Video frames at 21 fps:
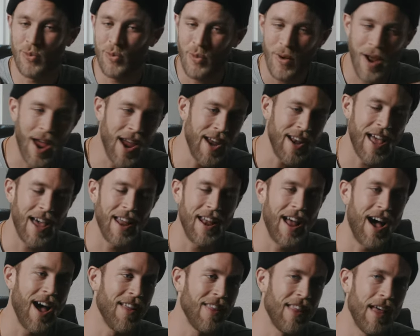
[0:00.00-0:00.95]
right at
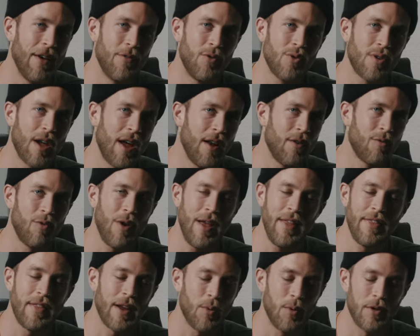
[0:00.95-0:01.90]
eye level, kind of
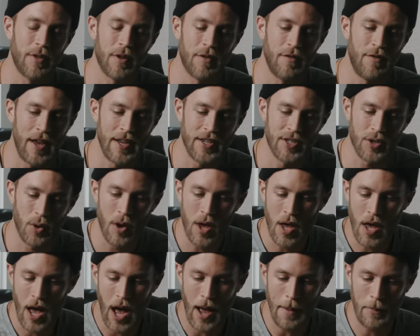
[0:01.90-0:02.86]
right there with her face. So
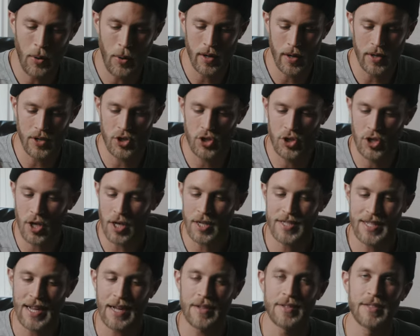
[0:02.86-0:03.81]
I it
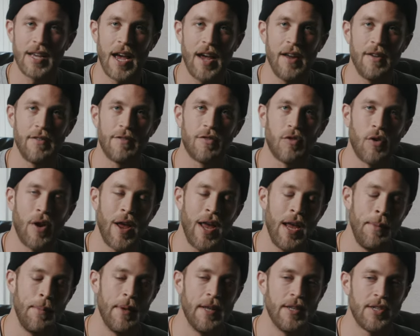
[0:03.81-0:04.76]
just outside of
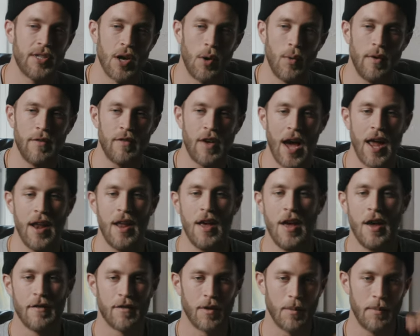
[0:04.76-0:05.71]
frame. And so we've got
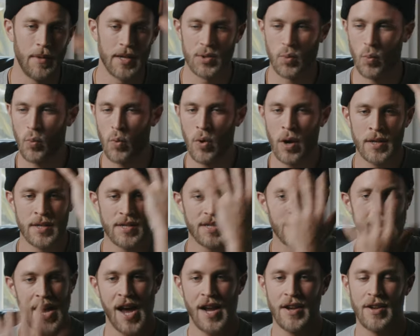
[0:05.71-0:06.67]
from this one
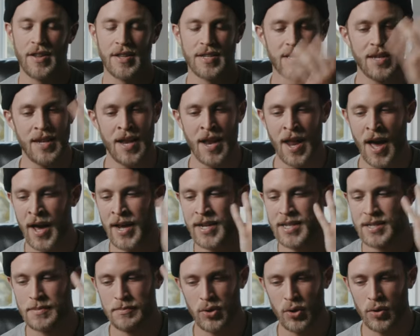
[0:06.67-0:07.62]
side, this
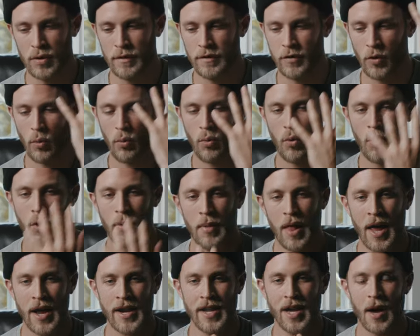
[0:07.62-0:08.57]
nice, beautiful warm
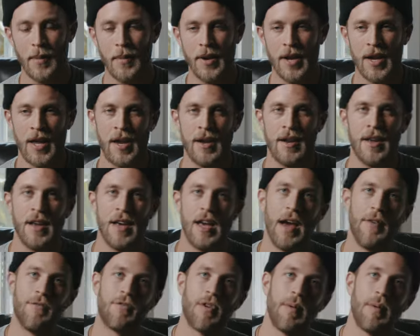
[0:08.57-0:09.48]
light coming in and